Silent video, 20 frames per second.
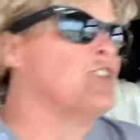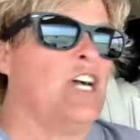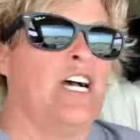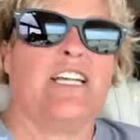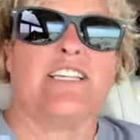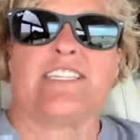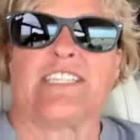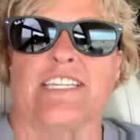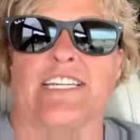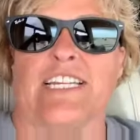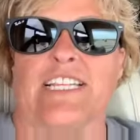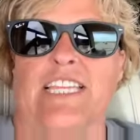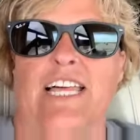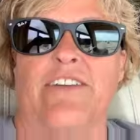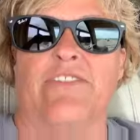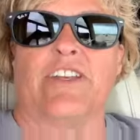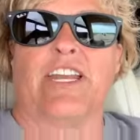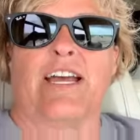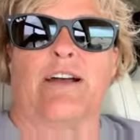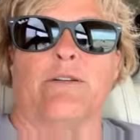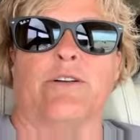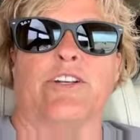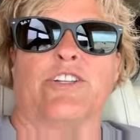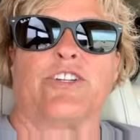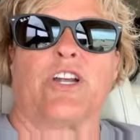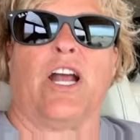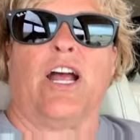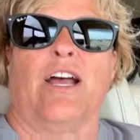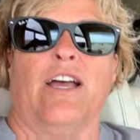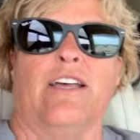us, an 11 hour
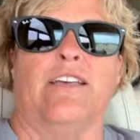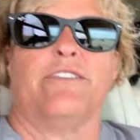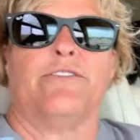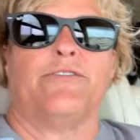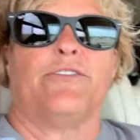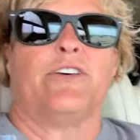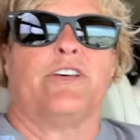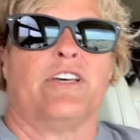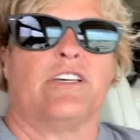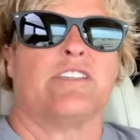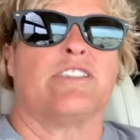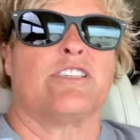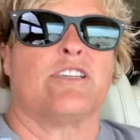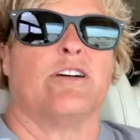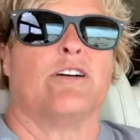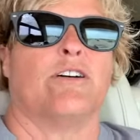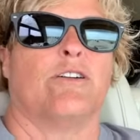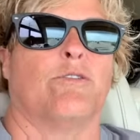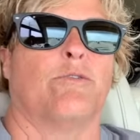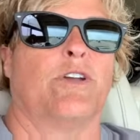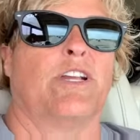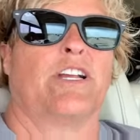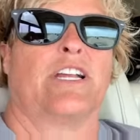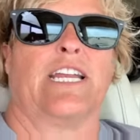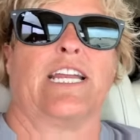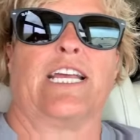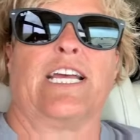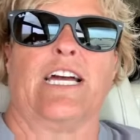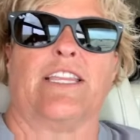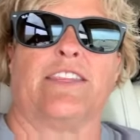drive. So we are
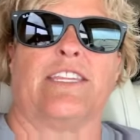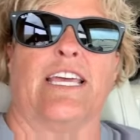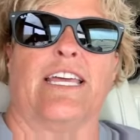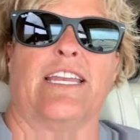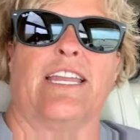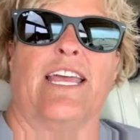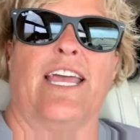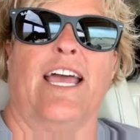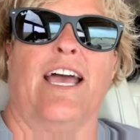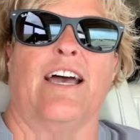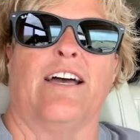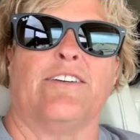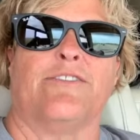going to cut that in half